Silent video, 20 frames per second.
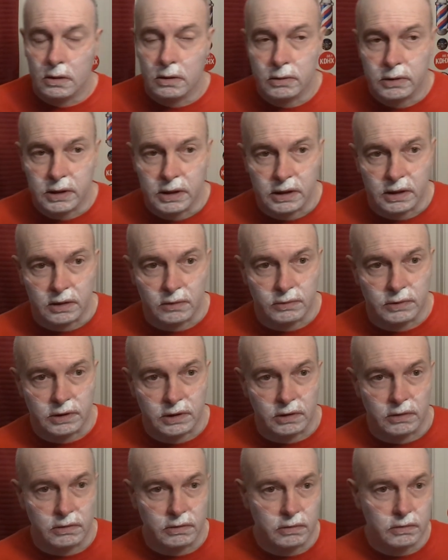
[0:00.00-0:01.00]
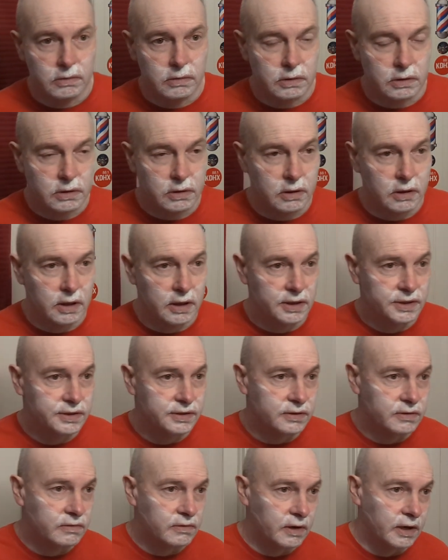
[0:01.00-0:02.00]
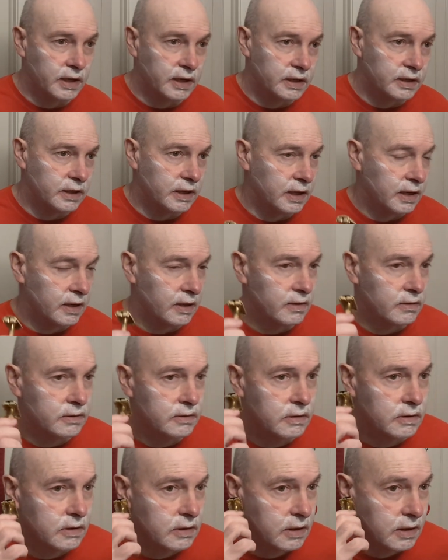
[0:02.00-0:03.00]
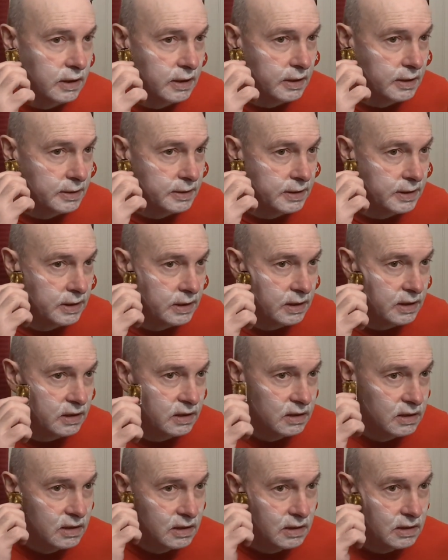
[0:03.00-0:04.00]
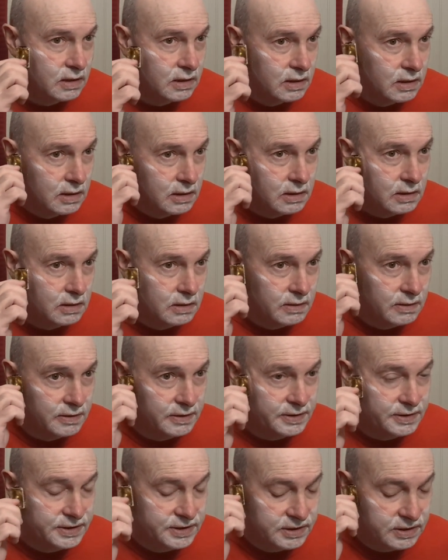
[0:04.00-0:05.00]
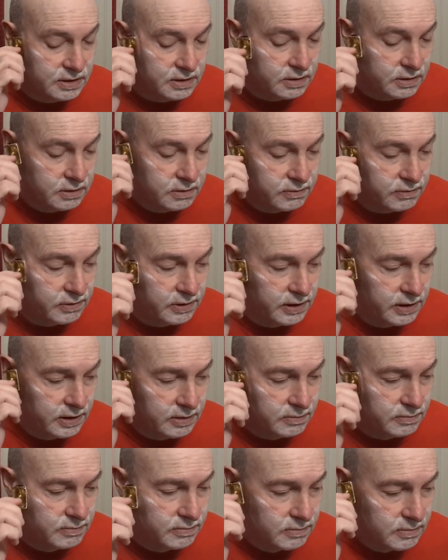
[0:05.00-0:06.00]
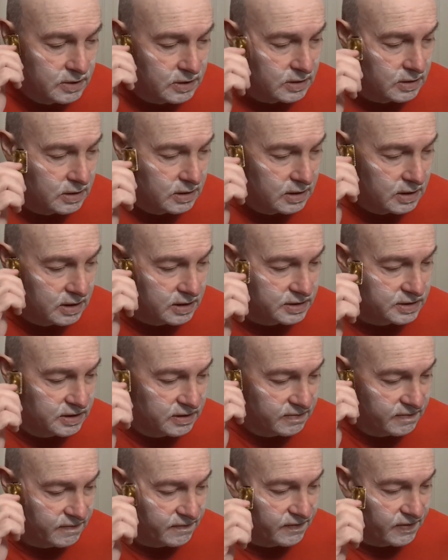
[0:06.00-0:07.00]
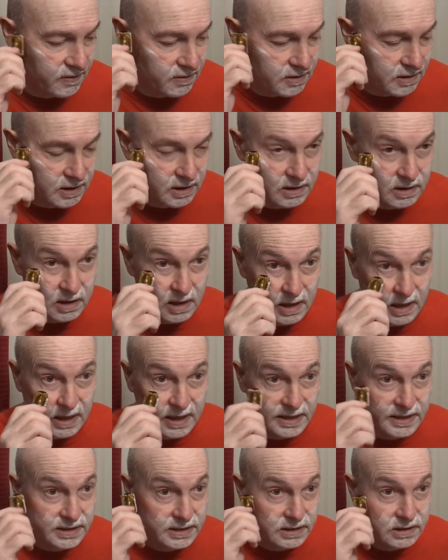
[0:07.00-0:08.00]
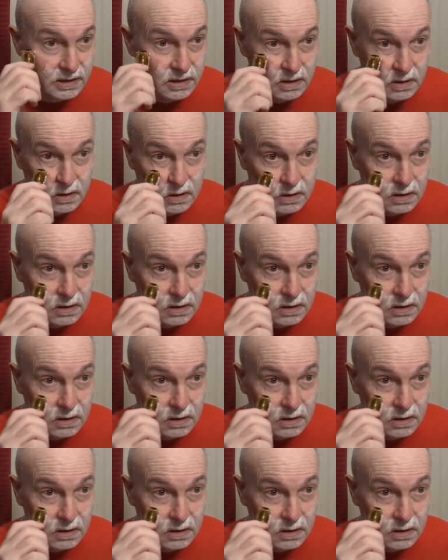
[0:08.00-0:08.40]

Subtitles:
Okay, we'll go across the grain now. And this cream has a very light,